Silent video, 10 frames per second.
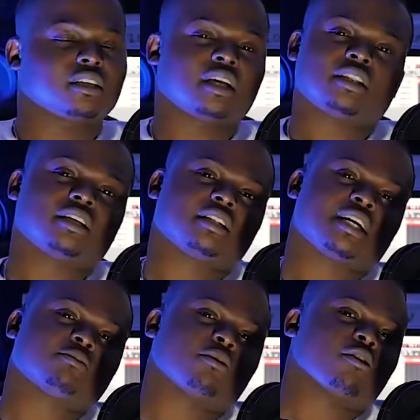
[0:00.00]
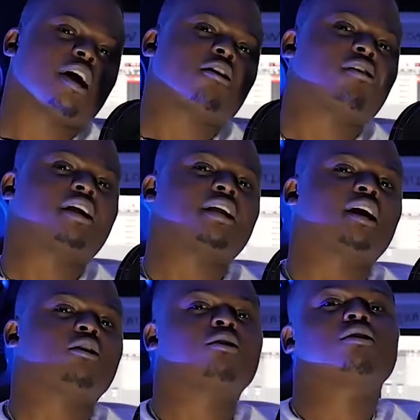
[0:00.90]
And I think that's where we're at right
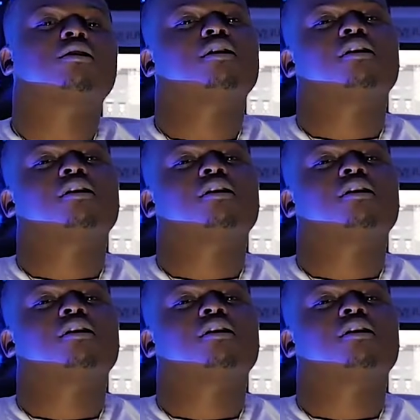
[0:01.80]
now.